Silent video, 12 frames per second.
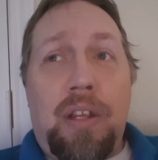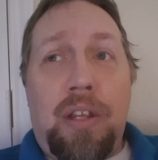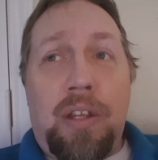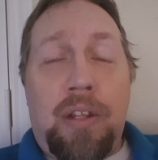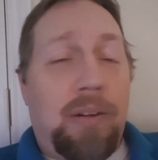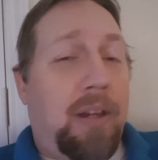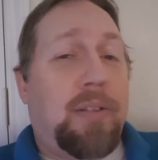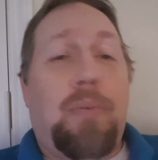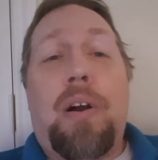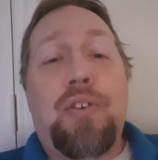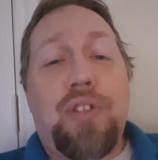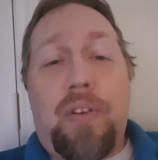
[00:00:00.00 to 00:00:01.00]
You don't have to
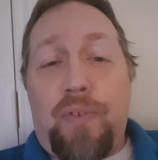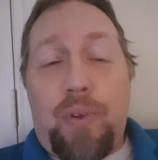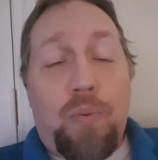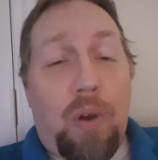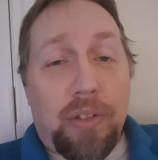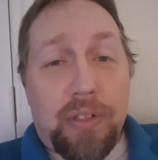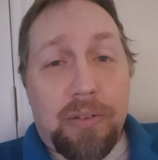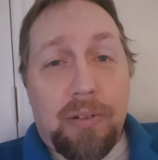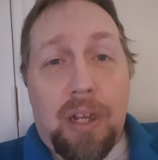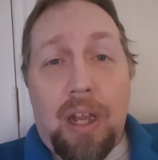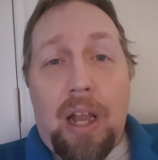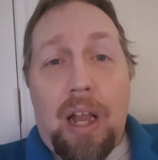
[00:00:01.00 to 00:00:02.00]
watch it if you don't want to.
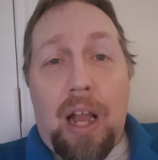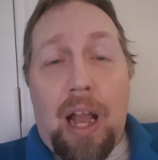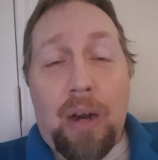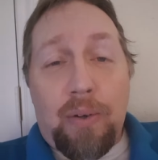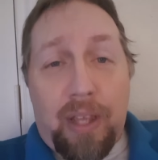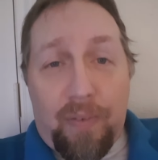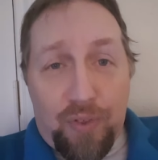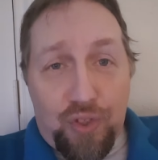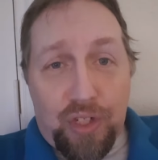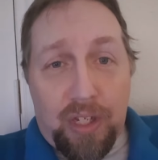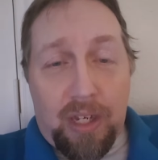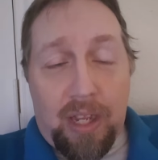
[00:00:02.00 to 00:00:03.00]
I don't give a
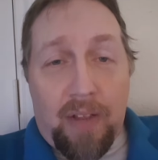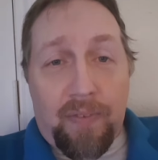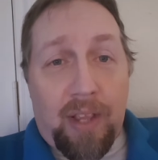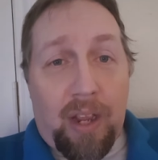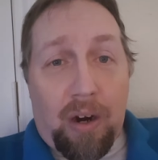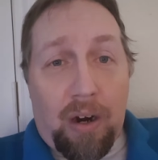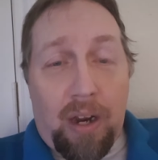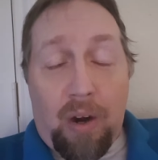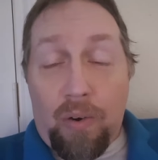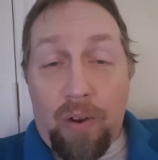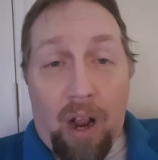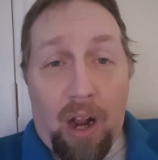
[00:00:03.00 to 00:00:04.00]
shit if they are
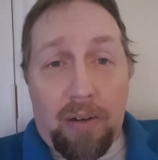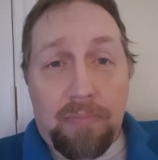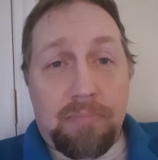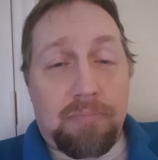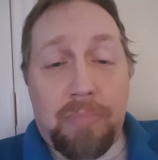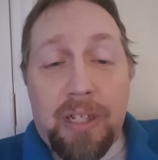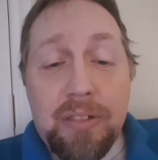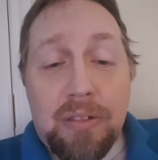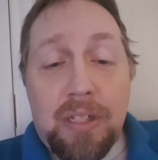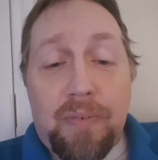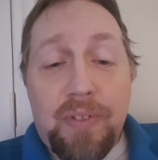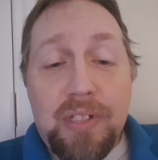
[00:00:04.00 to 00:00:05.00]
or not. It makes
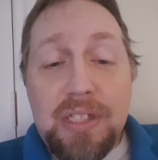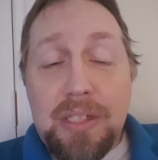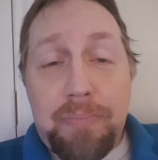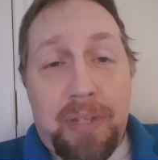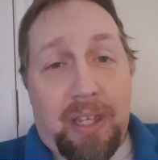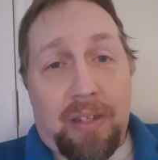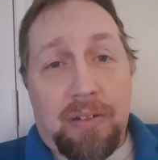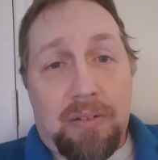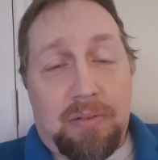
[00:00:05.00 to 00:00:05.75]
no difference to me.